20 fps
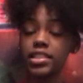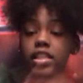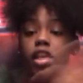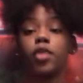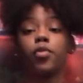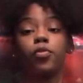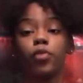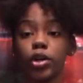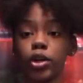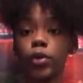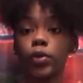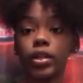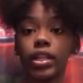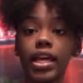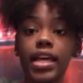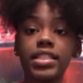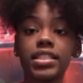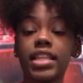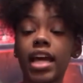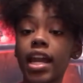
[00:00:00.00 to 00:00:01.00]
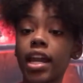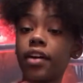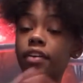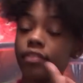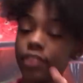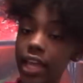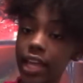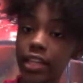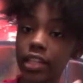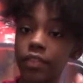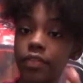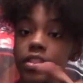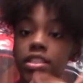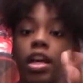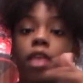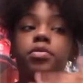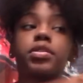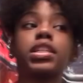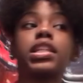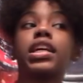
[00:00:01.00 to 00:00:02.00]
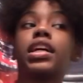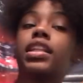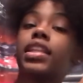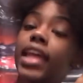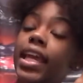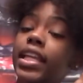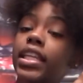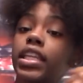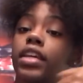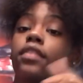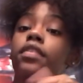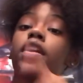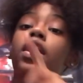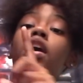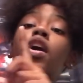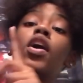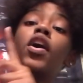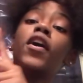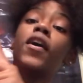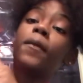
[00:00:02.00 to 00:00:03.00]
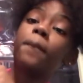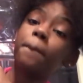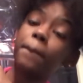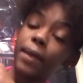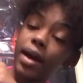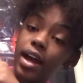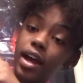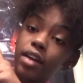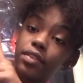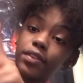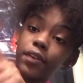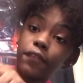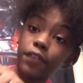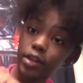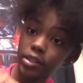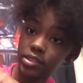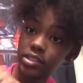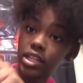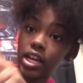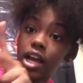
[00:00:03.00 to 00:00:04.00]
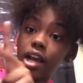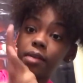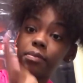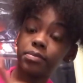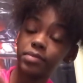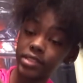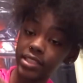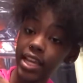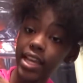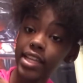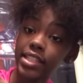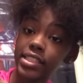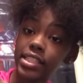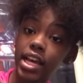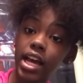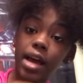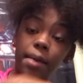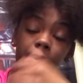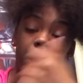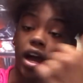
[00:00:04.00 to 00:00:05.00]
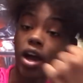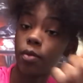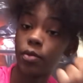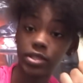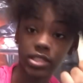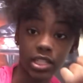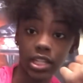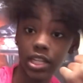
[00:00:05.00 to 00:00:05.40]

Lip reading: like real class, not an elective, because I was in an elective the first time. Second time, I wasn't